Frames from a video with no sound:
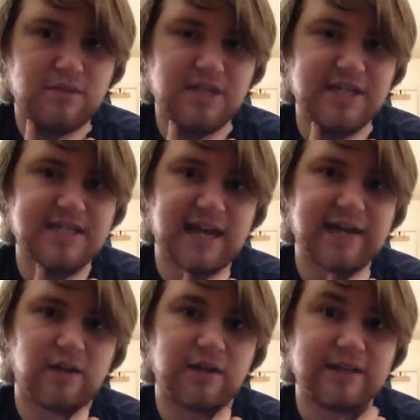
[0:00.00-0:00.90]
the
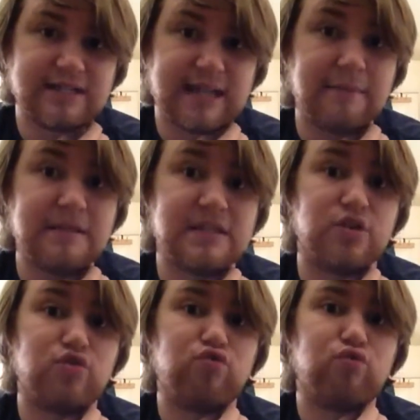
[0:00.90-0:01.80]
dialogue in this game is
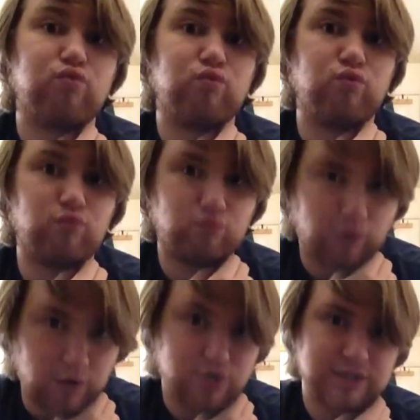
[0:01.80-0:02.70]

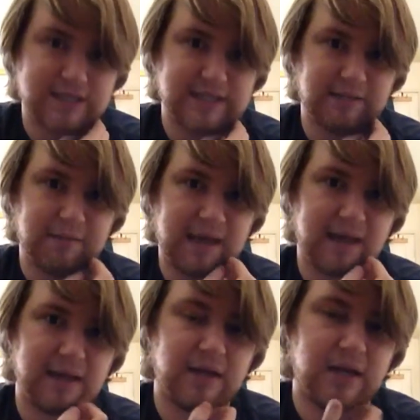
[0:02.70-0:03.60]
atrociously
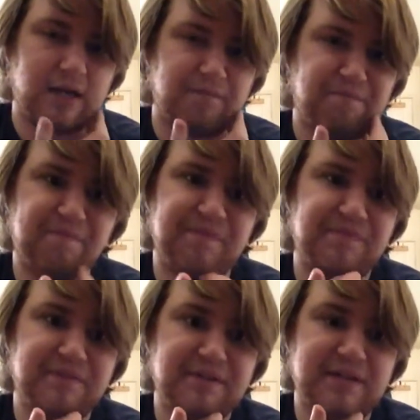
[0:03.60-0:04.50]
bad.
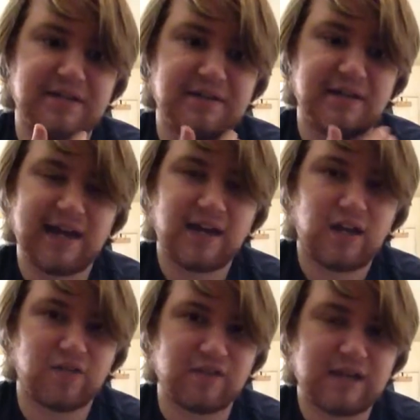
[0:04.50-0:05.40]
Not
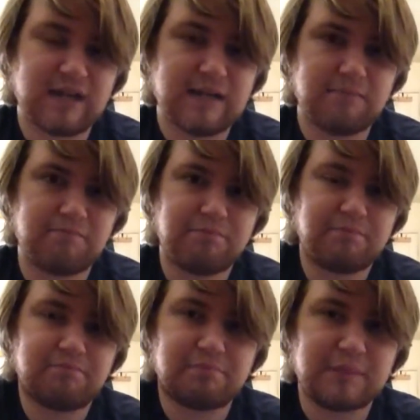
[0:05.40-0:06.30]
all of it,
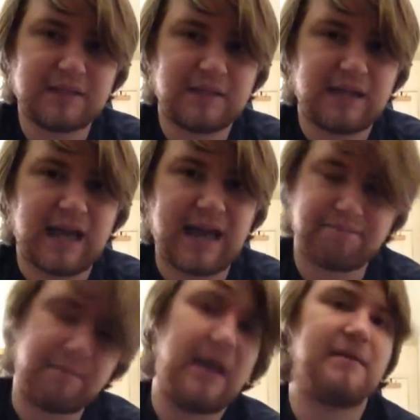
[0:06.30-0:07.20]
but
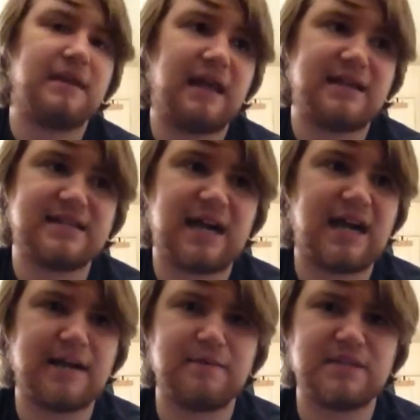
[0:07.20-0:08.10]
at
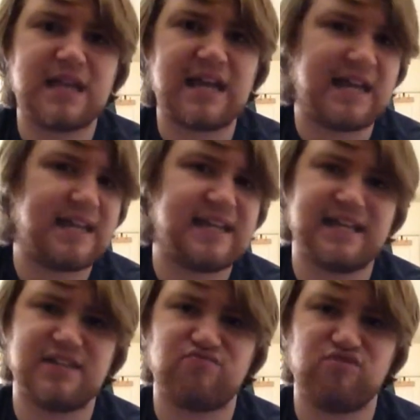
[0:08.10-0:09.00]
times it
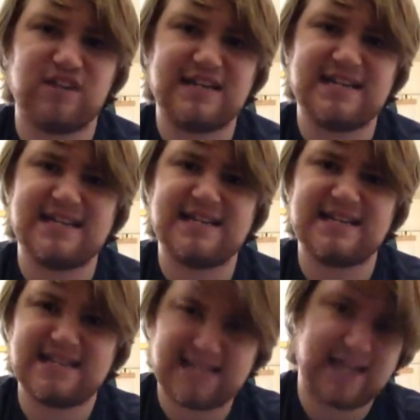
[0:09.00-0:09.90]
gets
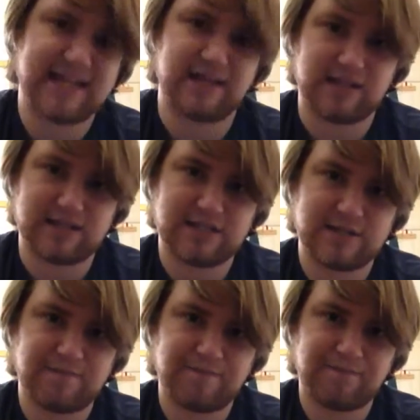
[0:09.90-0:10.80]
ridiculous.